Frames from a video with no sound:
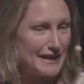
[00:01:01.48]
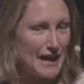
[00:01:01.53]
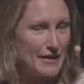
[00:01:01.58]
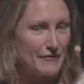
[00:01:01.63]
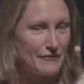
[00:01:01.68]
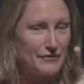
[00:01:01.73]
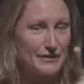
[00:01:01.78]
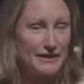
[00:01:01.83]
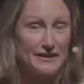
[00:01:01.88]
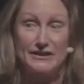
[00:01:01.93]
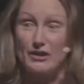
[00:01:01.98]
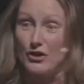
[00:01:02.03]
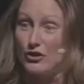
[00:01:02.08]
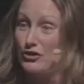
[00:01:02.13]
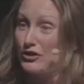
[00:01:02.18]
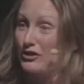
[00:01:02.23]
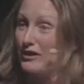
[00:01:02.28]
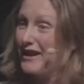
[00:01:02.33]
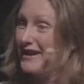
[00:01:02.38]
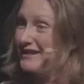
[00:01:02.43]
out for the
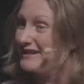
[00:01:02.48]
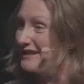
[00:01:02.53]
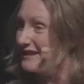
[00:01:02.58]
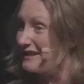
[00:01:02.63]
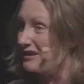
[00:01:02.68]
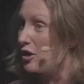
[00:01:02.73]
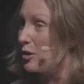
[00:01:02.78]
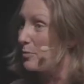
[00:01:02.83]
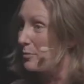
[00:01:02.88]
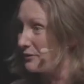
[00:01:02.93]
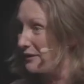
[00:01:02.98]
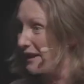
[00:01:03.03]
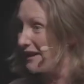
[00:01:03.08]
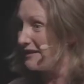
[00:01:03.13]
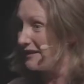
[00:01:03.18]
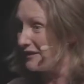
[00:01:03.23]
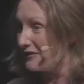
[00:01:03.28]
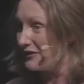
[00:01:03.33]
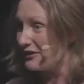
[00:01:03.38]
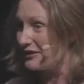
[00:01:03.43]
social licence to operate
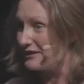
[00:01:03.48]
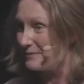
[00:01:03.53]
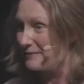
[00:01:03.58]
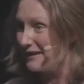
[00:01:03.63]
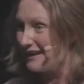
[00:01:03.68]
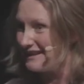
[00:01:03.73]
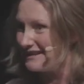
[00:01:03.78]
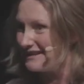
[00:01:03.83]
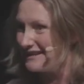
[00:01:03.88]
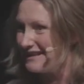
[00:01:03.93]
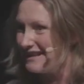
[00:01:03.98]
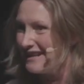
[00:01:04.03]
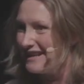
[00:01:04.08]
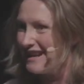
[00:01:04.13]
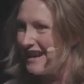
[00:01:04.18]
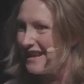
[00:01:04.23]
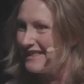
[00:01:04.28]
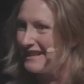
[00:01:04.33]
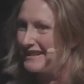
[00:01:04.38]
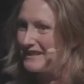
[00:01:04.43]
in the first place?
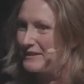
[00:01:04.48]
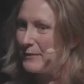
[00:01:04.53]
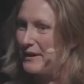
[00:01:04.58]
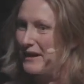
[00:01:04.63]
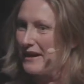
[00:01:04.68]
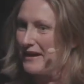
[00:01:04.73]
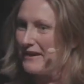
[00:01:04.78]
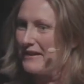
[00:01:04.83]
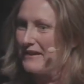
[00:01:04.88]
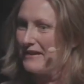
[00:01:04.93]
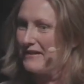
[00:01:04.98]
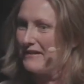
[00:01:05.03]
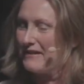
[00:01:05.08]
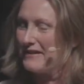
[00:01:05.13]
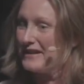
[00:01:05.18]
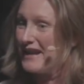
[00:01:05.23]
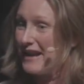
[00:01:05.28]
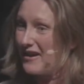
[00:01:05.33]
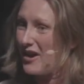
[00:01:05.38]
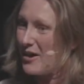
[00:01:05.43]
And that's where,
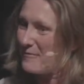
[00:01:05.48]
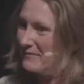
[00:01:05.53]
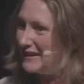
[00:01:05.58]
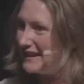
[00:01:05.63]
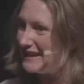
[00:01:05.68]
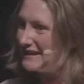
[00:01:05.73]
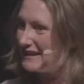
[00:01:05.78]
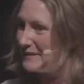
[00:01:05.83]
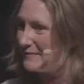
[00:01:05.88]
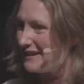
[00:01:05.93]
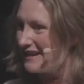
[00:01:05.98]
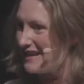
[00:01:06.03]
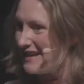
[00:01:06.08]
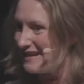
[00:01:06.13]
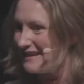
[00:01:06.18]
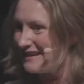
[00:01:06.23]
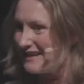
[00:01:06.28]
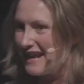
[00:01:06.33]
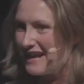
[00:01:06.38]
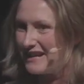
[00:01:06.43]
I'm pleased to be
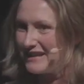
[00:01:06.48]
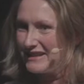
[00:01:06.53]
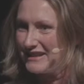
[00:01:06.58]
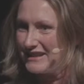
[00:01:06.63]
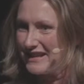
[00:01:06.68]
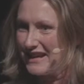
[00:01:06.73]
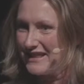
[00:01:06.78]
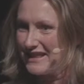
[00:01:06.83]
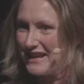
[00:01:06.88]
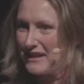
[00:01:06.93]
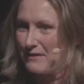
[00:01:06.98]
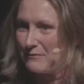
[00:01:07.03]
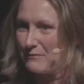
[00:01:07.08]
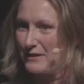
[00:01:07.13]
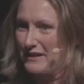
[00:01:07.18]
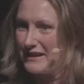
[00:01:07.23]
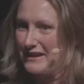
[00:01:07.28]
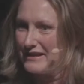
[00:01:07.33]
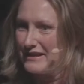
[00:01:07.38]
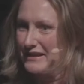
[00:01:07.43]
here today to share that
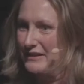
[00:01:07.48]
within